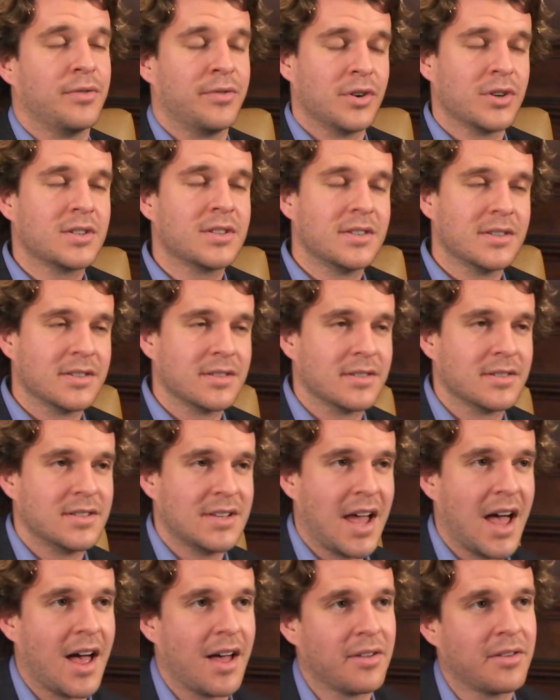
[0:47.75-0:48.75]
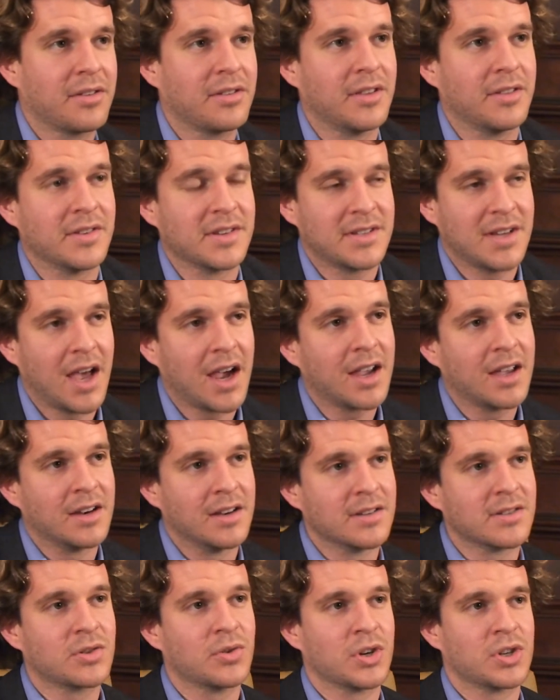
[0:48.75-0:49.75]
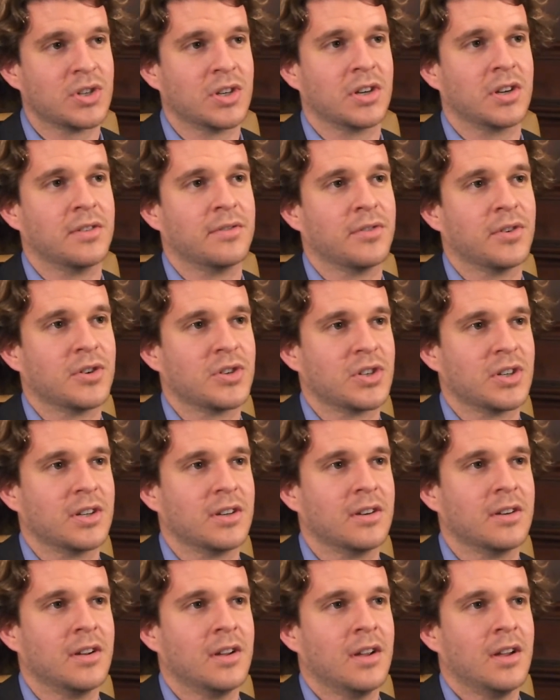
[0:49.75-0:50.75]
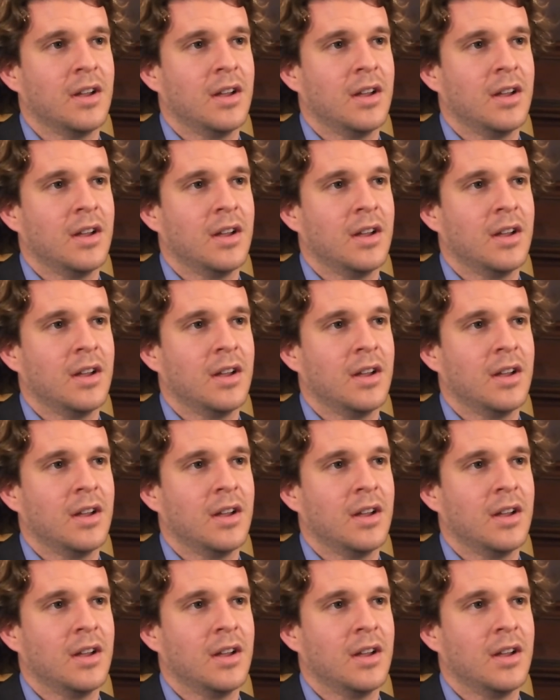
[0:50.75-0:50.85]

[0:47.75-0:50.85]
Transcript: The first is death, and the second is Christian conversion.